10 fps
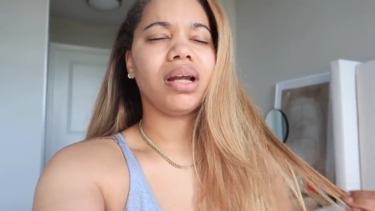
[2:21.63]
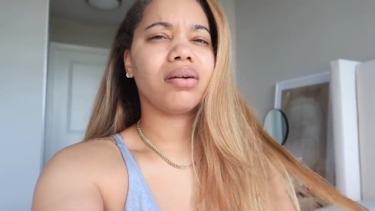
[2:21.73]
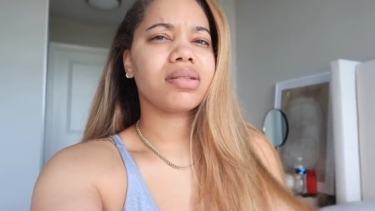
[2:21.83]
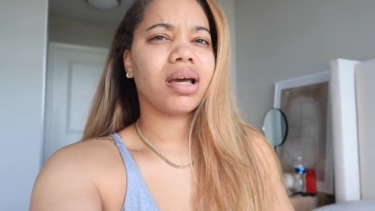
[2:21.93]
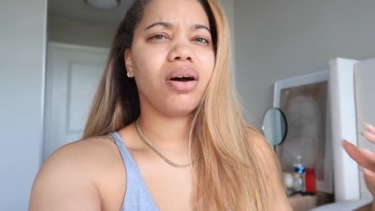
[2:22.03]
I
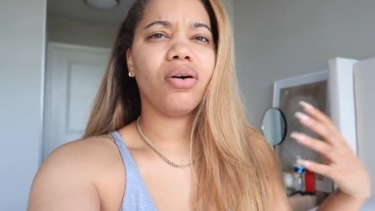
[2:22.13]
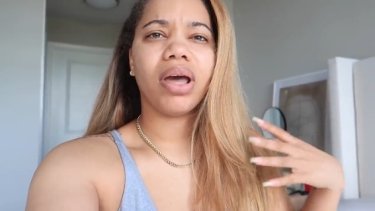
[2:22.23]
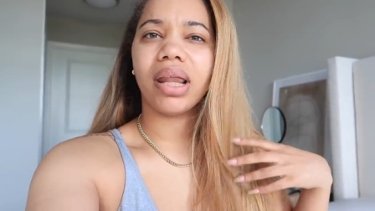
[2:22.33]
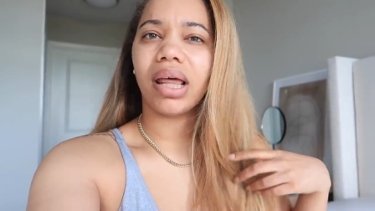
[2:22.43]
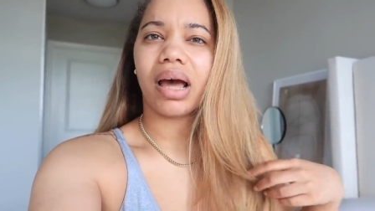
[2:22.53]
was like, oh,
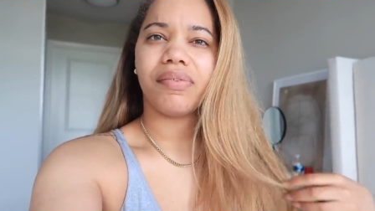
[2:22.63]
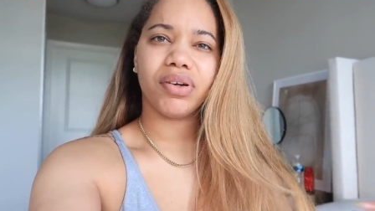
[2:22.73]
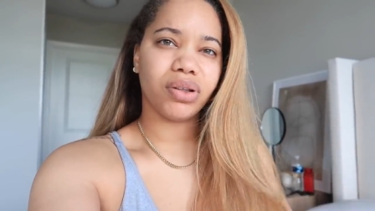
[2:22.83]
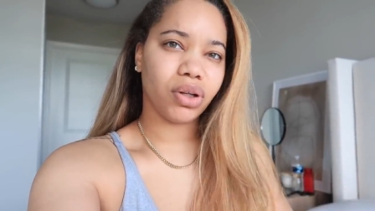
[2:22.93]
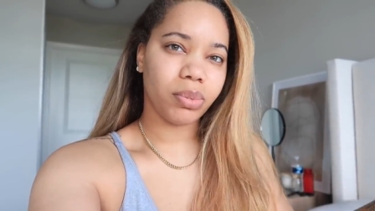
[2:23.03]
okay, like I
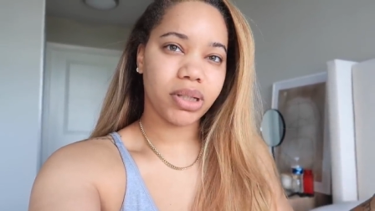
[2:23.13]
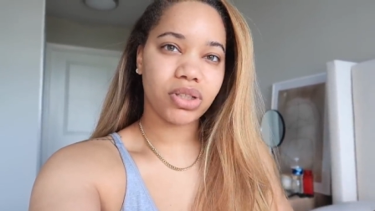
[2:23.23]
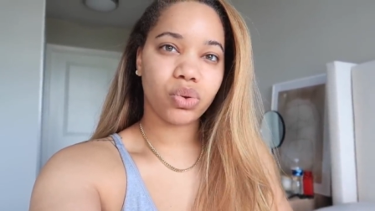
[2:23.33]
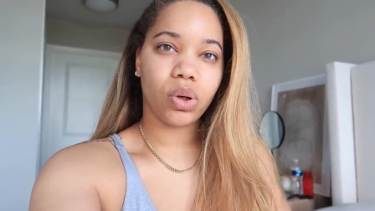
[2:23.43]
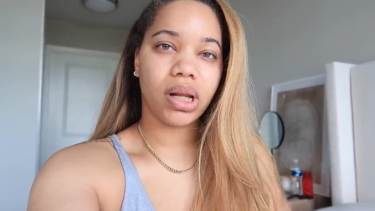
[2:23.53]
feel a little bit
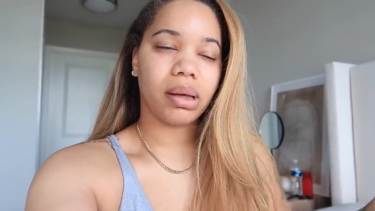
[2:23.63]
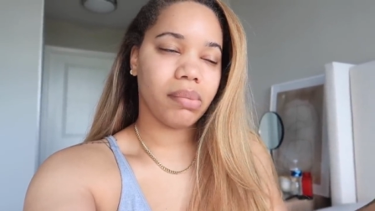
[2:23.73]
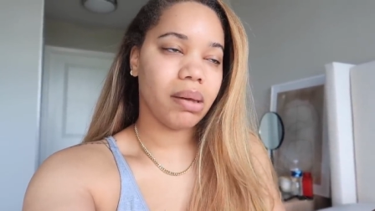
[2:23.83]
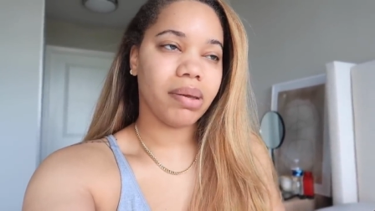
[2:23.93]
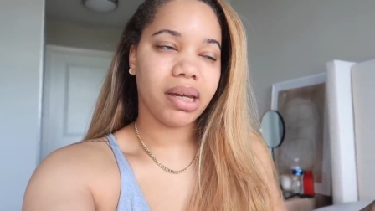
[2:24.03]
sore, like
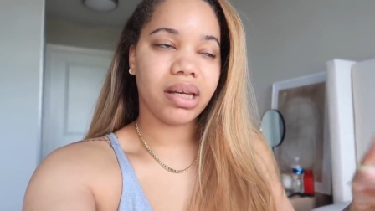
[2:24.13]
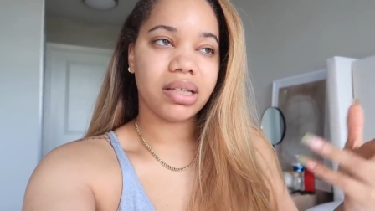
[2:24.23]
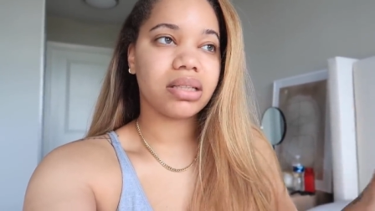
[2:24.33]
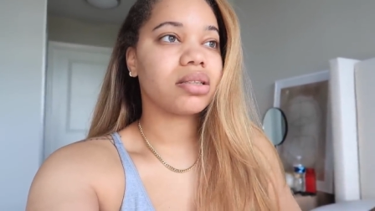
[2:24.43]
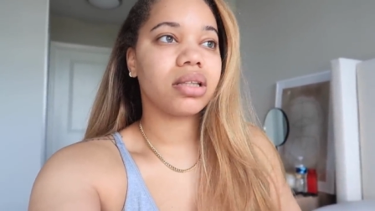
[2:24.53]
maybe it
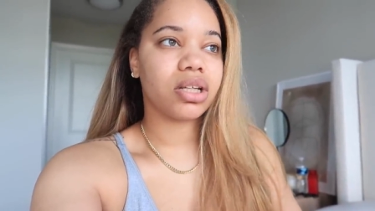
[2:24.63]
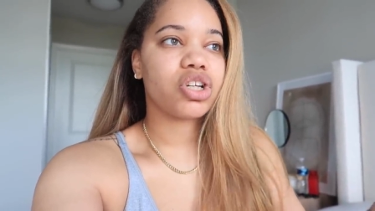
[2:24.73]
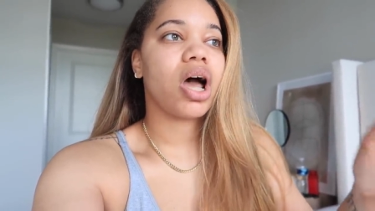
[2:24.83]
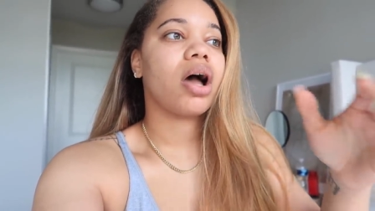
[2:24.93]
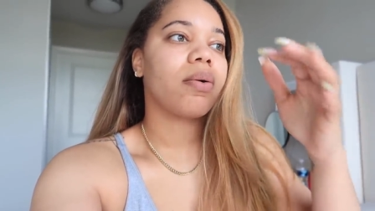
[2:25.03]
is the
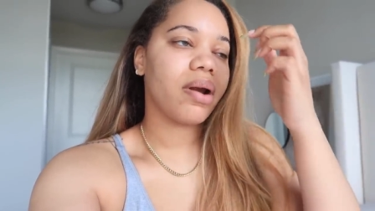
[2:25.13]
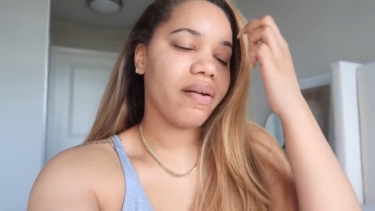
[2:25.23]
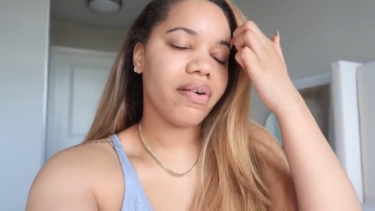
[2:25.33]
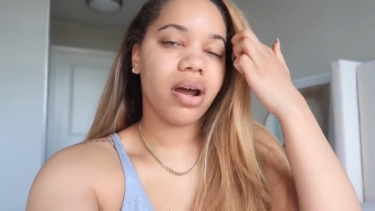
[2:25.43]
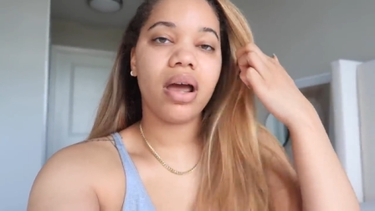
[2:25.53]
shot or
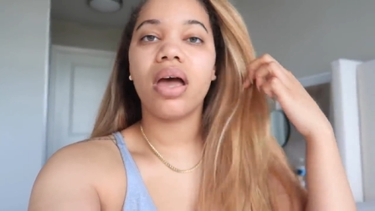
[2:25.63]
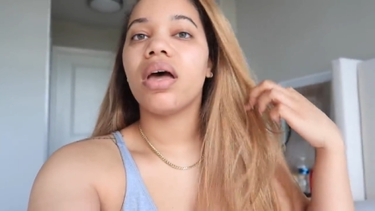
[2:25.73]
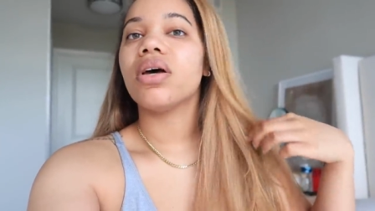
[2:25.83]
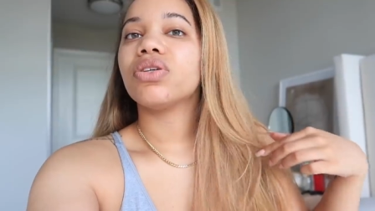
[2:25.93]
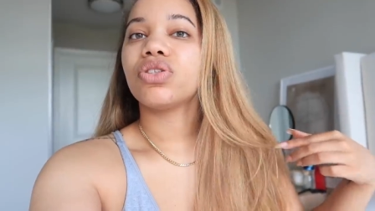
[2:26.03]
whatever.
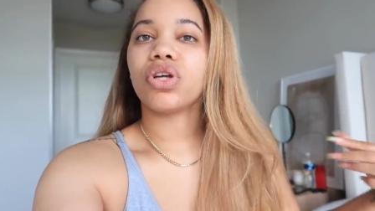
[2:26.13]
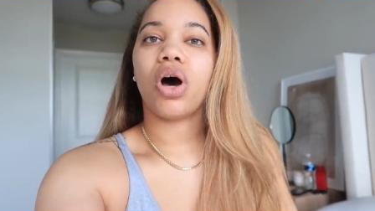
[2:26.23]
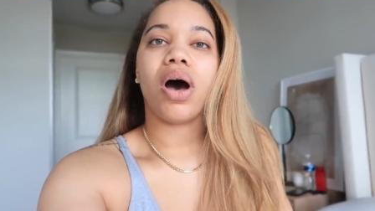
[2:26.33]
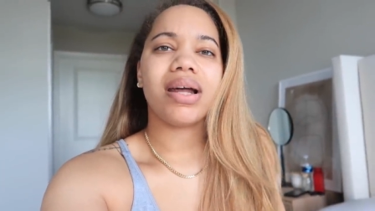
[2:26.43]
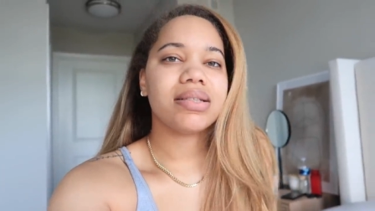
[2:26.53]
So
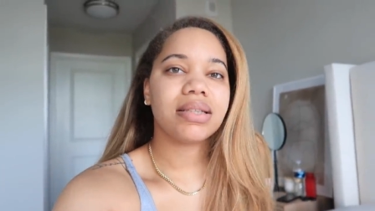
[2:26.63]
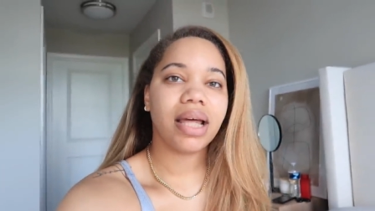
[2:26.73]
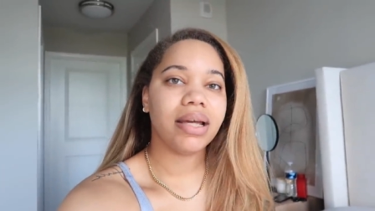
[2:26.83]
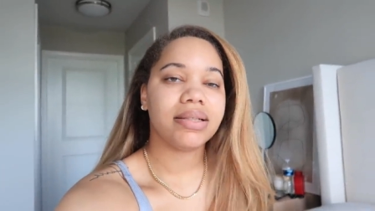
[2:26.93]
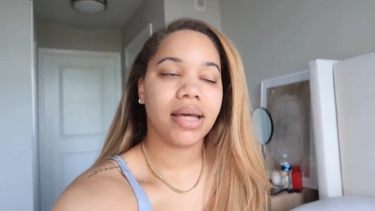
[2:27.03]
I just
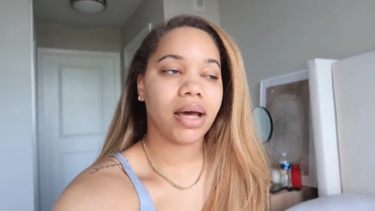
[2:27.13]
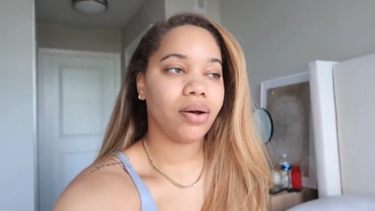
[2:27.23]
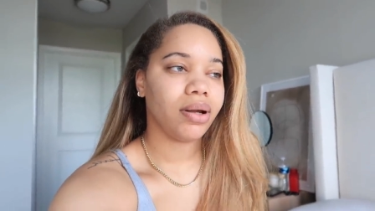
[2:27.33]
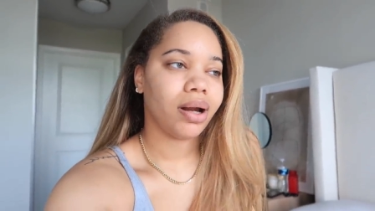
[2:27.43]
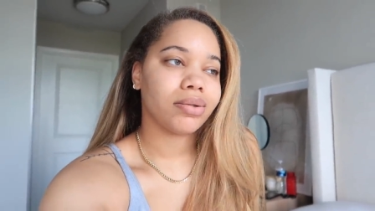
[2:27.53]
laid
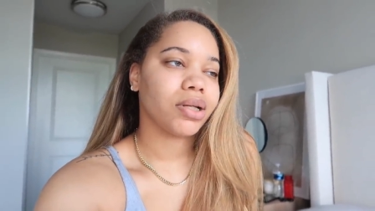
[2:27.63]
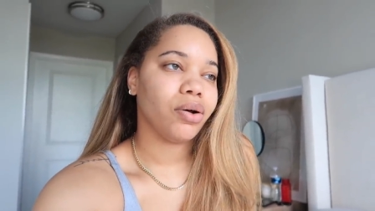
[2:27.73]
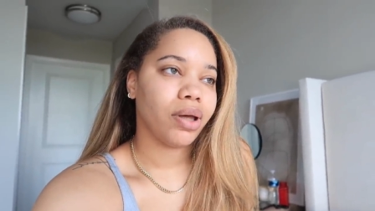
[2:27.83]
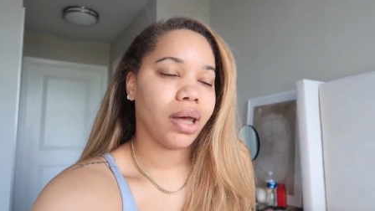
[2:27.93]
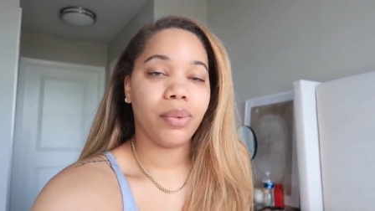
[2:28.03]
down and I was like,
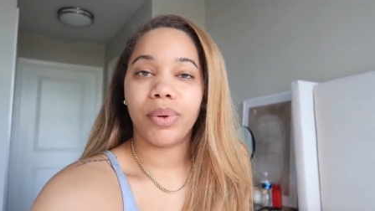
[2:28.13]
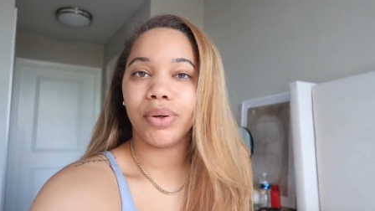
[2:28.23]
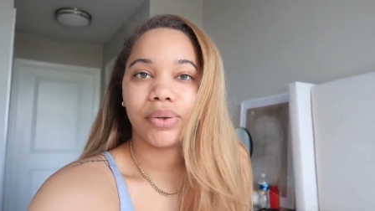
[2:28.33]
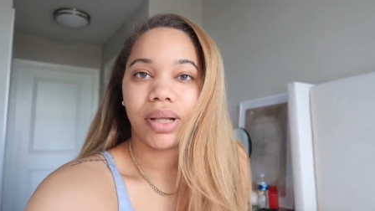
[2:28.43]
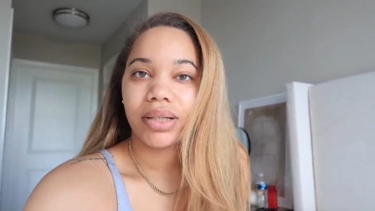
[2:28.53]
okay,
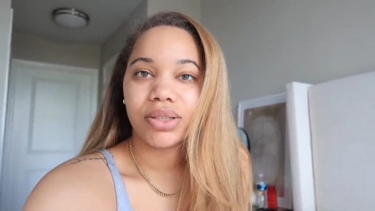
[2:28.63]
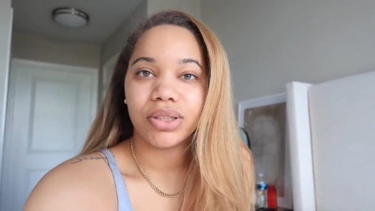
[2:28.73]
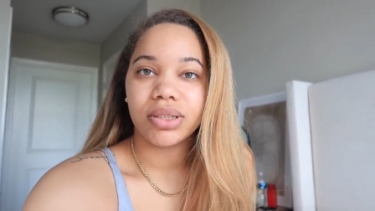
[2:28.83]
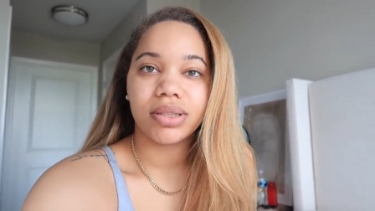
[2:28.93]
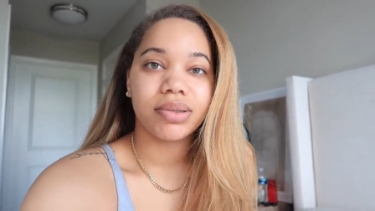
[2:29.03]
well, let's
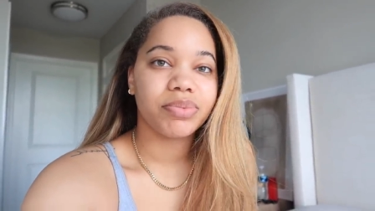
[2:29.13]
just